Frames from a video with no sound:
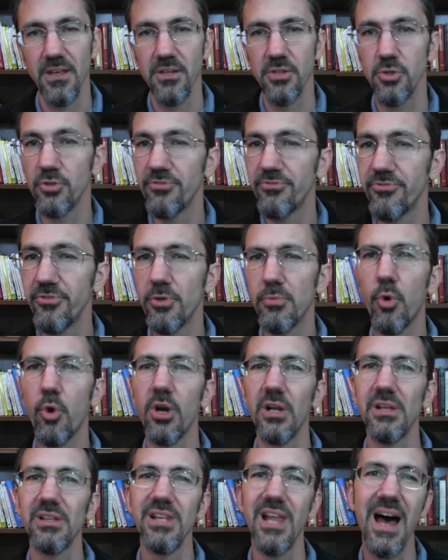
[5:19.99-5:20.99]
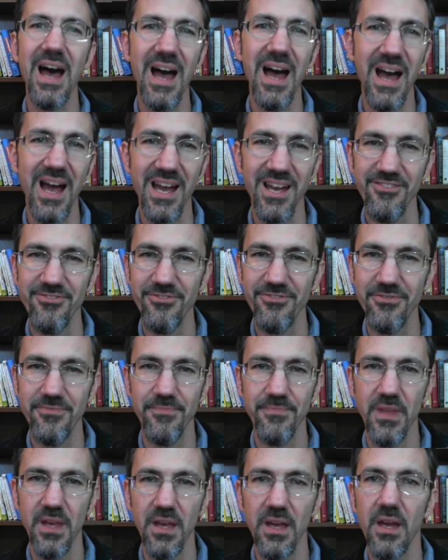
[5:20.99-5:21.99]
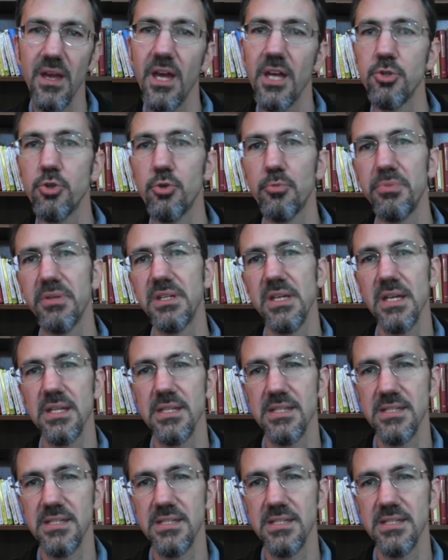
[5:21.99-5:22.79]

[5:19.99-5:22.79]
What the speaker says: You'll feel more alive, and you'll begin